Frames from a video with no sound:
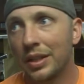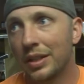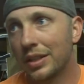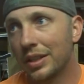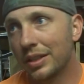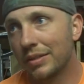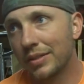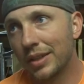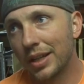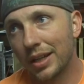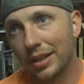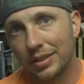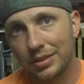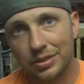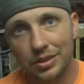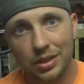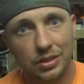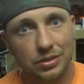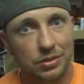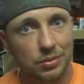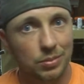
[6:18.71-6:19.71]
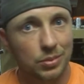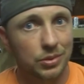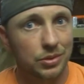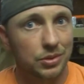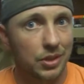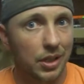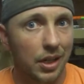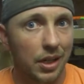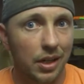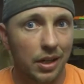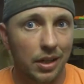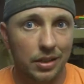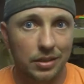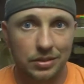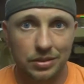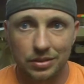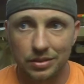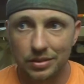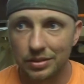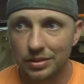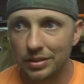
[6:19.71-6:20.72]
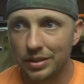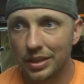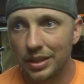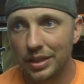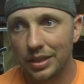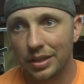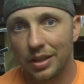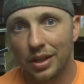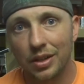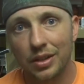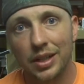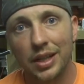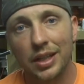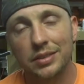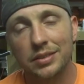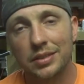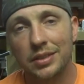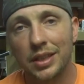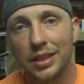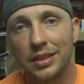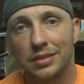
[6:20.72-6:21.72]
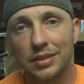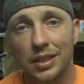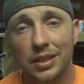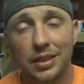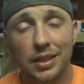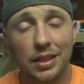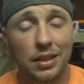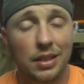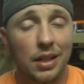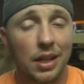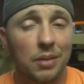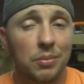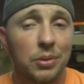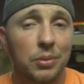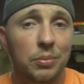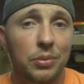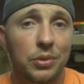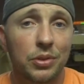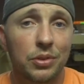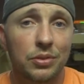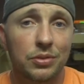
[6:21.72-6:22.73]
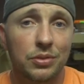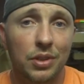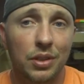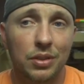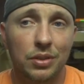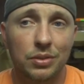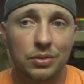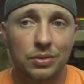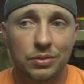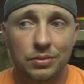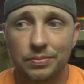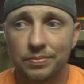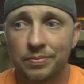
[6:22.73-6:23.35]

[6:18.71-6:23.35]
They've got adjustable shocks and all kinds of things like that. And a lot of people use those,